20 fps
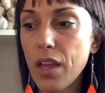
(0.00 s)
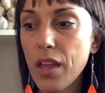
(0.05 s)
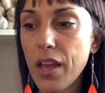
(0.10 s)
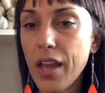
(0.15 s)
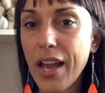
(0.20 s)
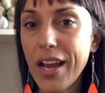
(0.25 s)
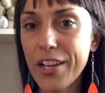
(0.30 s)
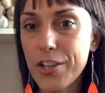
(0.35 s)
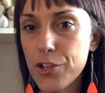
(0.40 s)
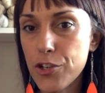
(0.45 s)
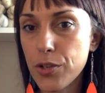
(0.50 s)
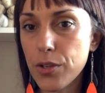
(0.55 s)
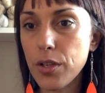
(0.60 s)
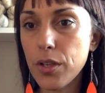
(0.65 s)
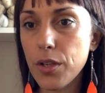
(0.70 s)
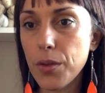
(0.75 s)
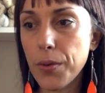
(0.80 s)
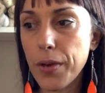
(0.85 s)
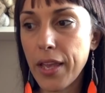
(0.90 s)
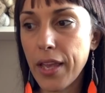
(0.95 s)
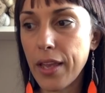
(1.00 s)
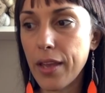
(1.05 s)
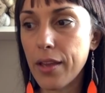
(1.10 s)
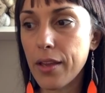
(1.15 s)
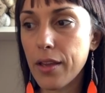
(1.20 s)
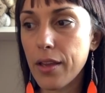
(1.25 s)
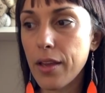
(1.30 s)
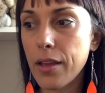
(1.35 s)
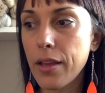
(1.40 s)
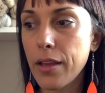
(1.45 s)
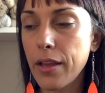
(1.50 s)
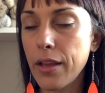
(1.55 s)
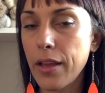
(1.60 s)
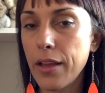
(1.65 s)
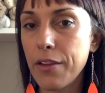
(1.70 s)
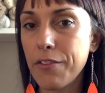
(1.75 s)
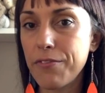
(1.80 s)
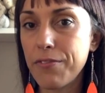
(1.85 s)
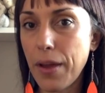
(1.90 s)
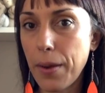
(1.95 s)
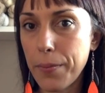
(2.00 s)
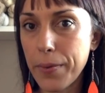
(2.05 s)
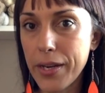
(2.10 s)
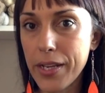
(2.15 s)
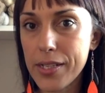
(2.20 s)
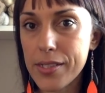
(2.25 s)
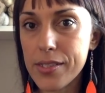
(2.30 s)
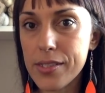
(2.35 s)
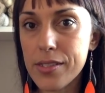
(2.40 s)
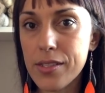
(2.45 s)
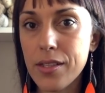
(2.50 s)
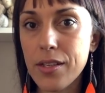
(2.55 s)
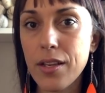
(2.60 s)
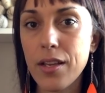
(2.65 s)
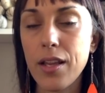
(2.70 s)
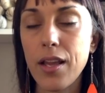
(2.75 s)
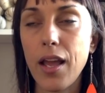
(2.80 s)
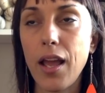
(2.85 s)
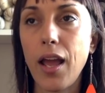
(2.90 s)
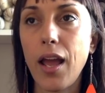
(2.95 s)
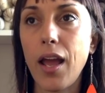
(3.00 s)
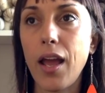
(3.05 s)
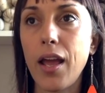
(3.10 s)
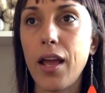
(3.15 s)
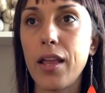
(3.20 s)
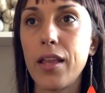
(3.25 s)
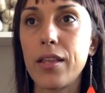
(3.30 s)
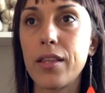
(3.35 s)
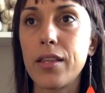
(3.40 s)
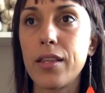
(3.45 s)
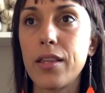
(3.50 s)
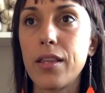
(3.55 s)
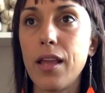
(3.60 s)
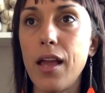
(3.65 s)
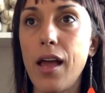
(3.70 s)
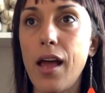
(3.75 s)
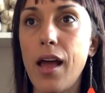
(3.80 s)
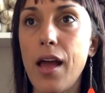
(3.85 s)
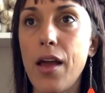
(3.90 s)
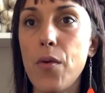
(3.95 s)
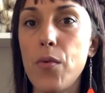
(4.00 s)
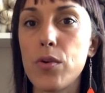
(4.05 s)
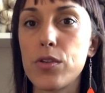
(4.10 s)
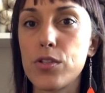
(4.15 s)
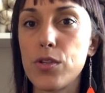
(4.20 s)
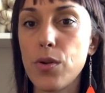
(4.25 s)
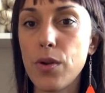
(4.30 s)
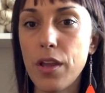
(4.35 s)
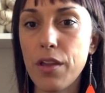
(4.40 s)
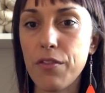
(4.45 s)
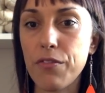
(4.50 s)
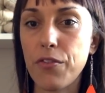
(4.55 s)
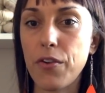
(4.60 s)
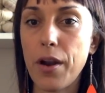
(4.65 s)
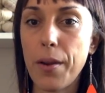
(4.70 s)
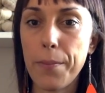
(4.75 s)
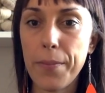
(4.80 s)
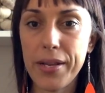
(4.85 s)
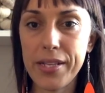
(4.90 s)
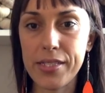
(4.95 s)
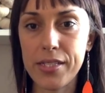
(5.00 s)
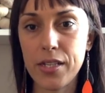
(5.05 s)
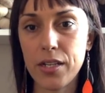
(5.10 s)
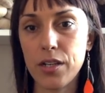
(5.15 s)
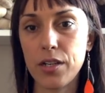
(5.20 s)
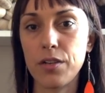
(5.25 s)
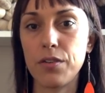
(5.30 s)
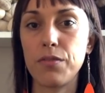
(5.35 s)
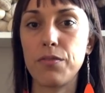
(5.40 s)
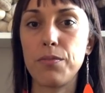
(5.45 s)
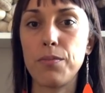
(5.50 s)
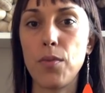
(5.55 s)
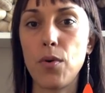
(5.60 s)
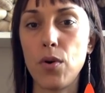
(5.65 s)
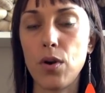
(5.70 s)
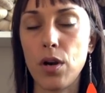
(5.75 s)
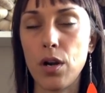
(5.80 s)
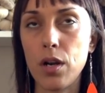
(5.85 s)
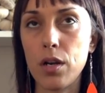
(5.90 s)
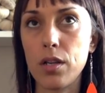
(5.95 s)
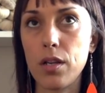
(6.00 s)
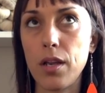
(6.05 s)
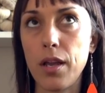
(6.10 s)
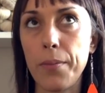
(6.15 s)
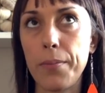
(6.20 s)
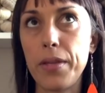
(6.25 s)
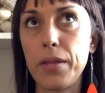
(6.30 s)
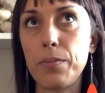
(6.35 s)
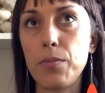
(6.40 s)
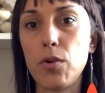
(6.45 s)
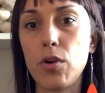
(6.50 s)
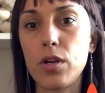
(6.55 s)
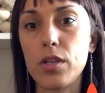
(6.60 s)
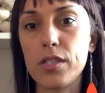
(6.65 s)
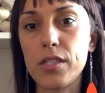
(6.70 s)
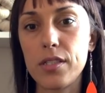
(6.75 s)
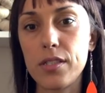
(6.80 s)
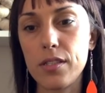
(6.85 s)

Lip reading: casual looking fabrics, and I was looking for a pattern a bit more